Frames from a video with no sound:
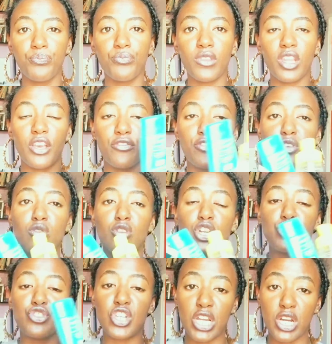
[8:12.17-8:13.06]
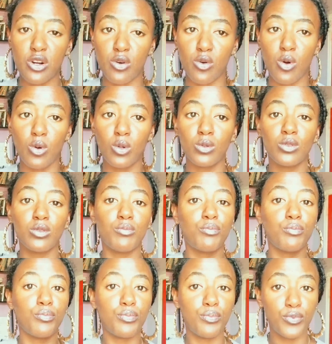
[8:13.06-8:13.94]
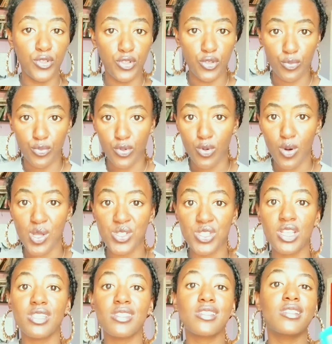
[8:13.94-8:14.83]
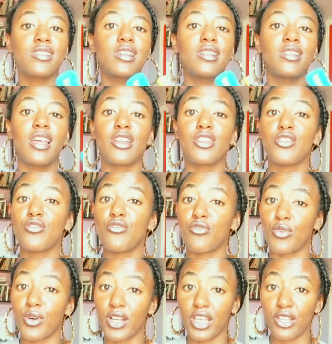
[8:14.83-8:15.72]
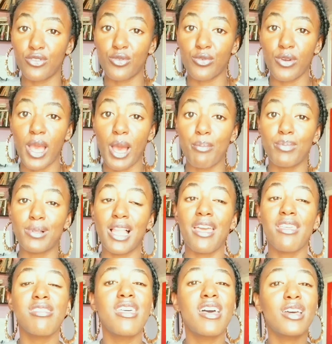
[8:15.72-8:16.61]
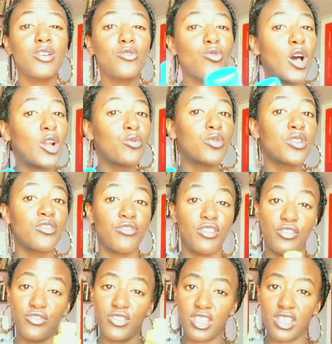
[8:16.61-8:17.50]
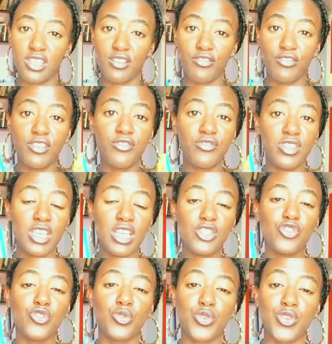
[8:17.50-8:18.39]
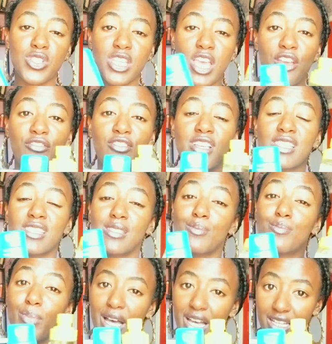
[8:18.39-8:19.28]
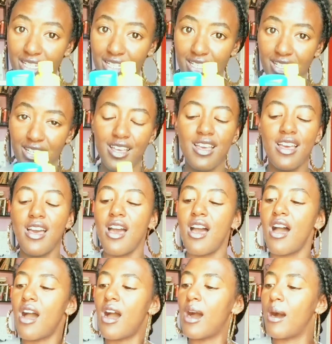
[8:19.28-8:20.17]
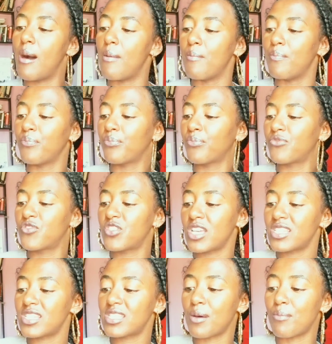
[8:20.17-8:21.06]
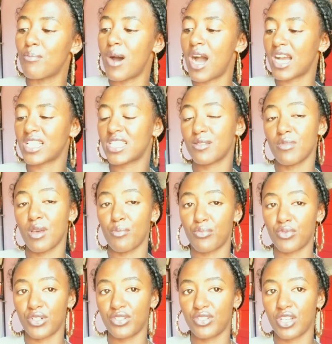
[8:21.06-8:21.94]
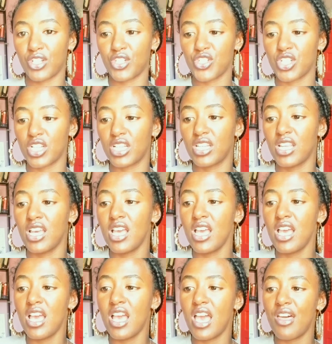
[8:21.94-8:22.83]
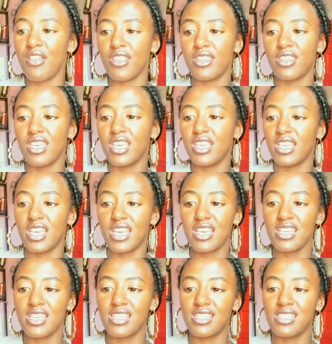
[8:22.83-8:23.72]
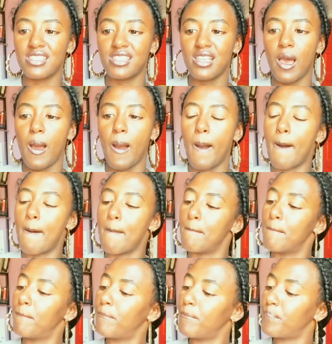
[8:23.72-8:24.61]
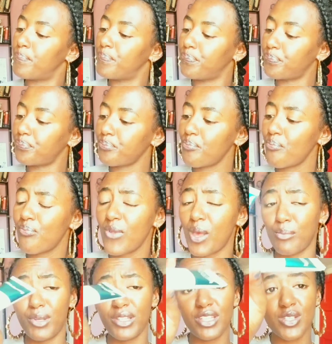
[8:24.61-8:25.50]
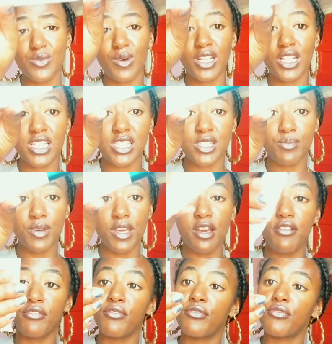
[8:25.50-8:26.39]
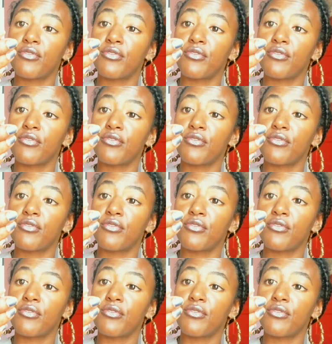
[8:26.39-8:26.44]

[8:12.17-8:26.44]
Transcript: if you're in general, you put on sunscreen and you forget to reapply, then run with 50. If 50 is your safest bet, just the maximum protection. And the thing is, but this one is SPF